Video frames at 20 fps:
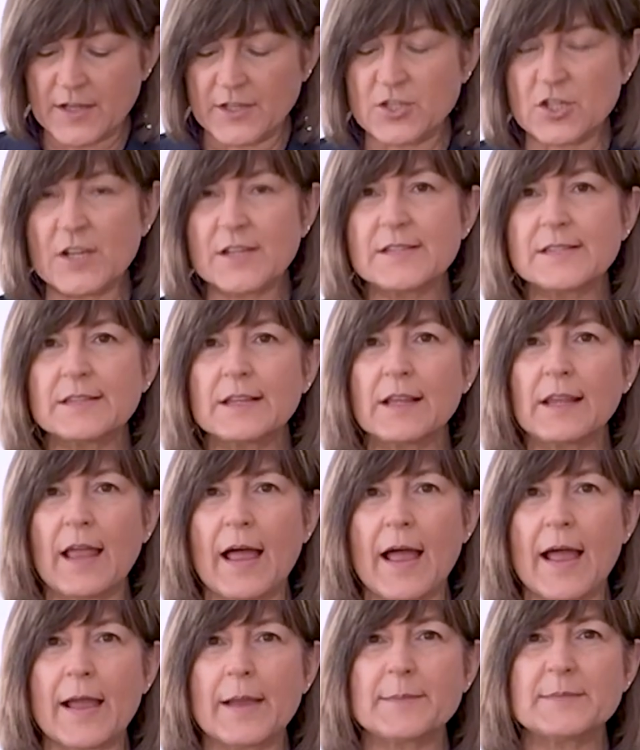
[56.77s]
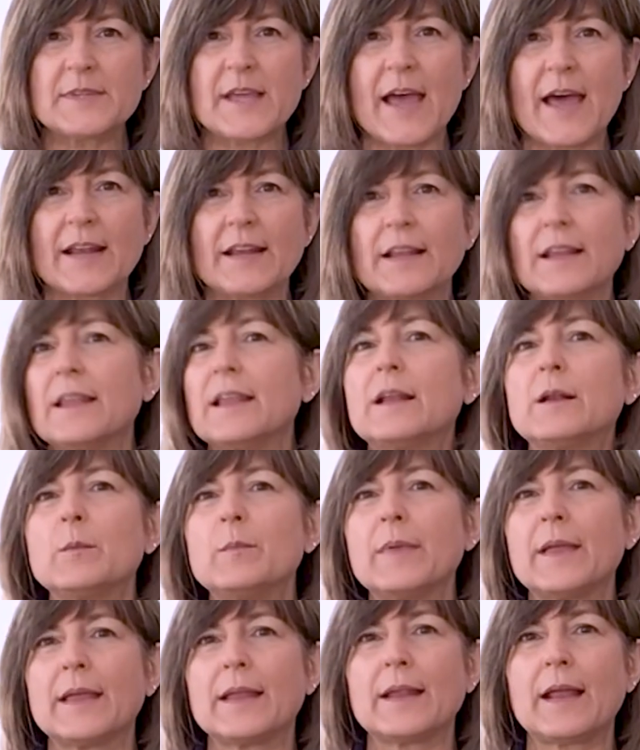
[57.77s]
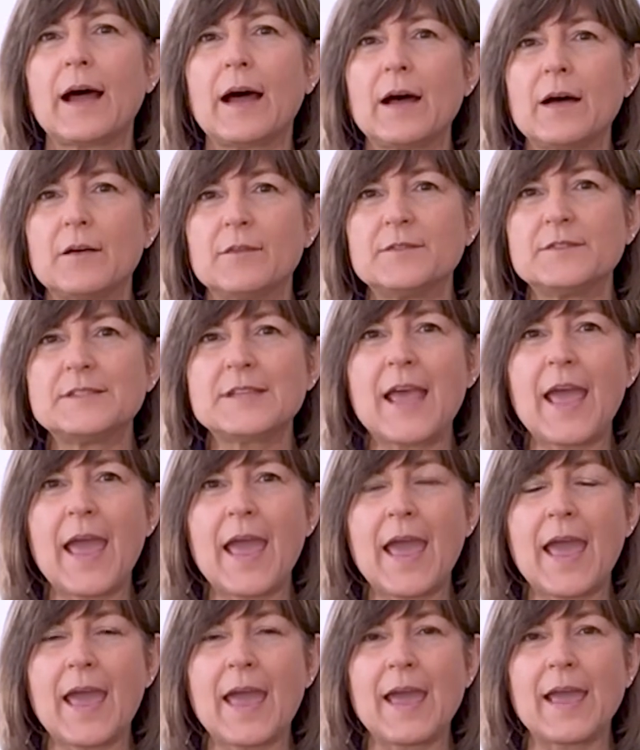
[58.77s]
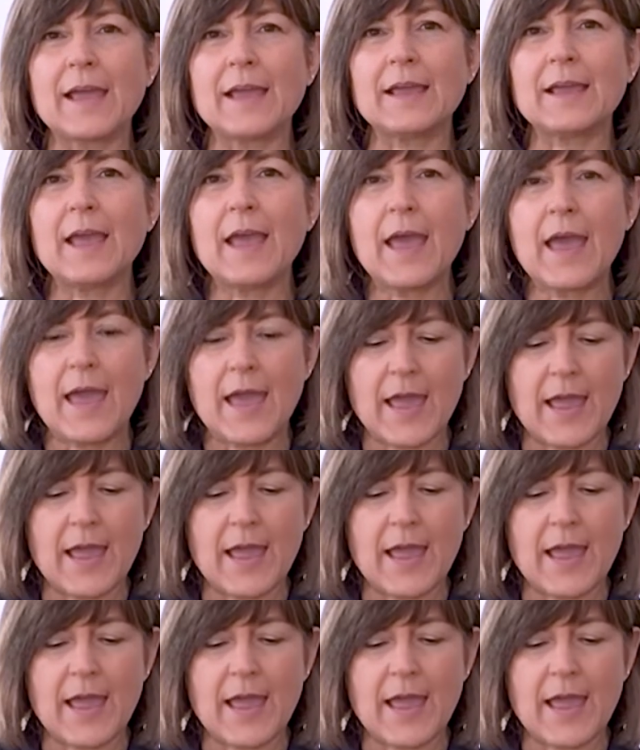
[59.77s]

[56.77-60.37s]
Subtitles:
just the lime to add a little bit of tang.